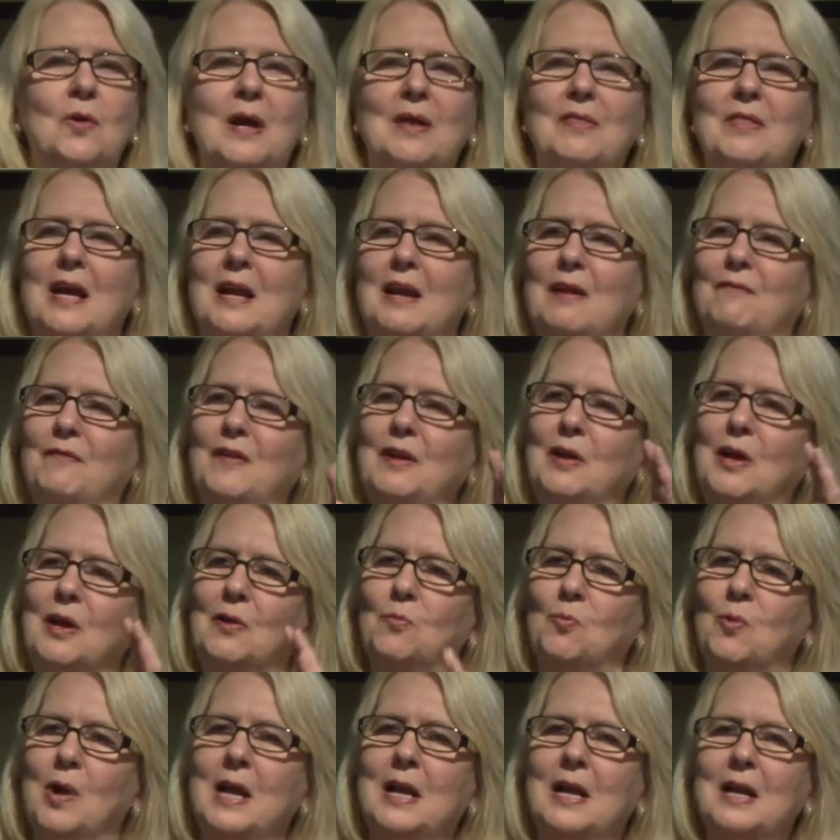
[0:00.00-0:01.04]
and that if he could
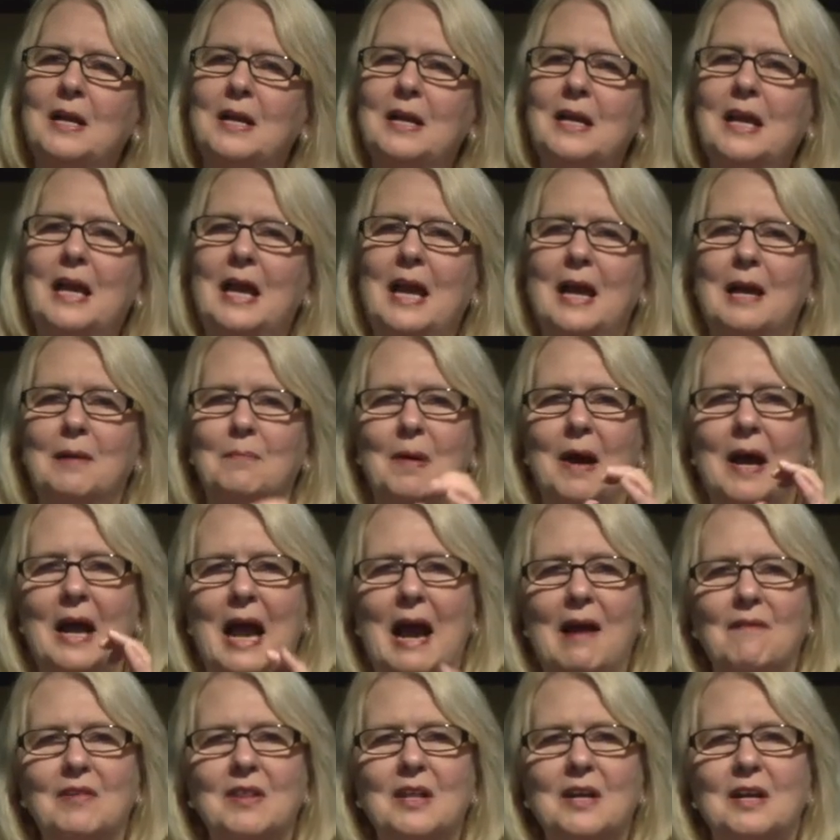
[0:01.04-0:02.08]
win it again by
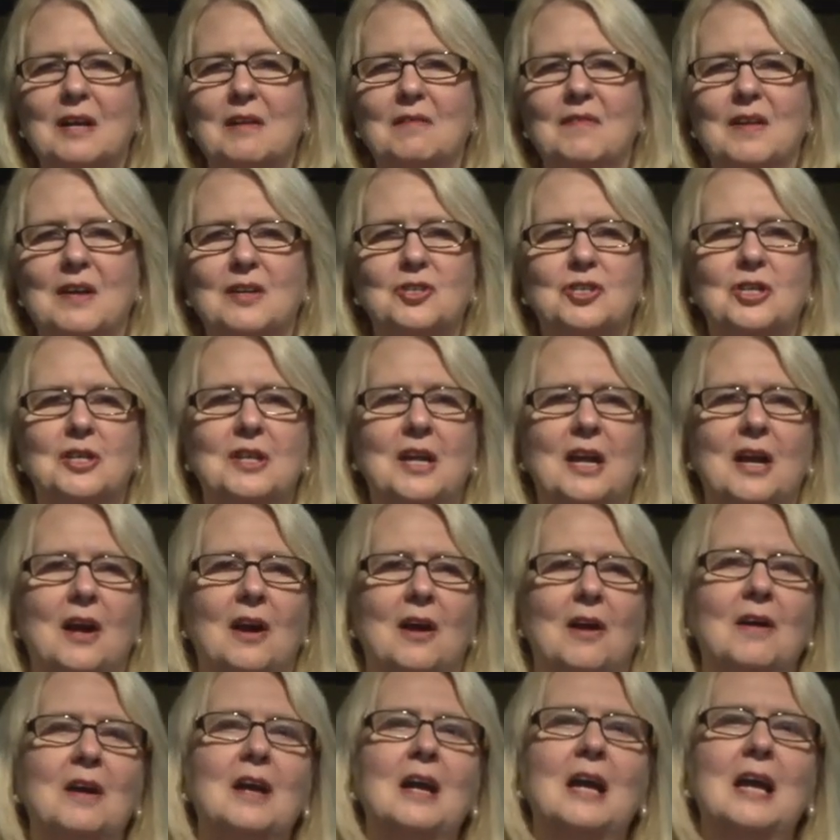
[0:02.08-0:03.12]
having the convention
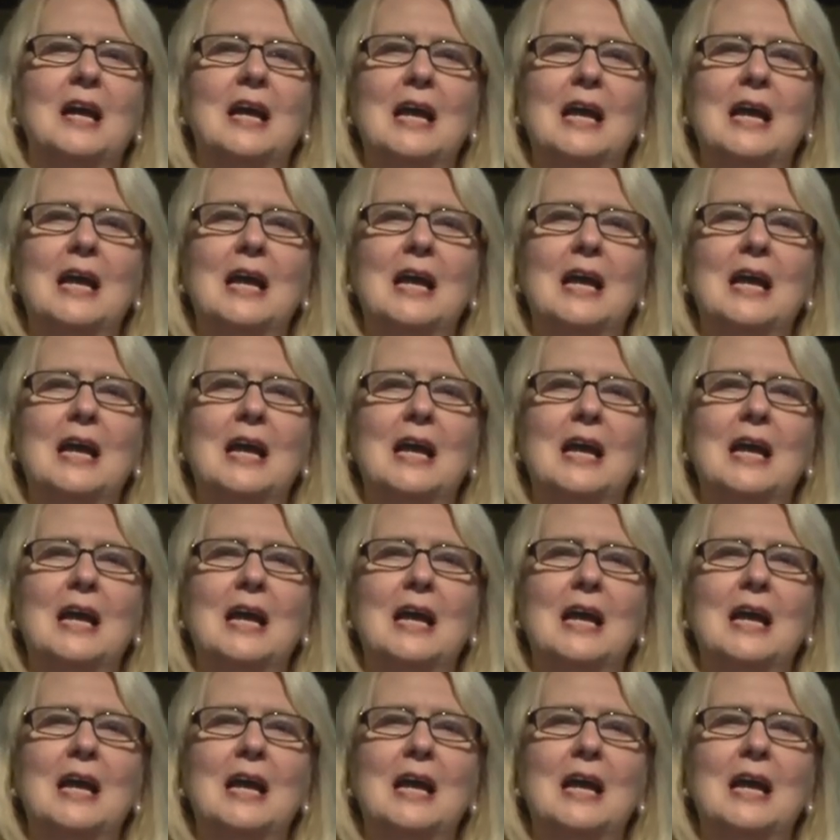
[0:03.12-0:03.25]
there,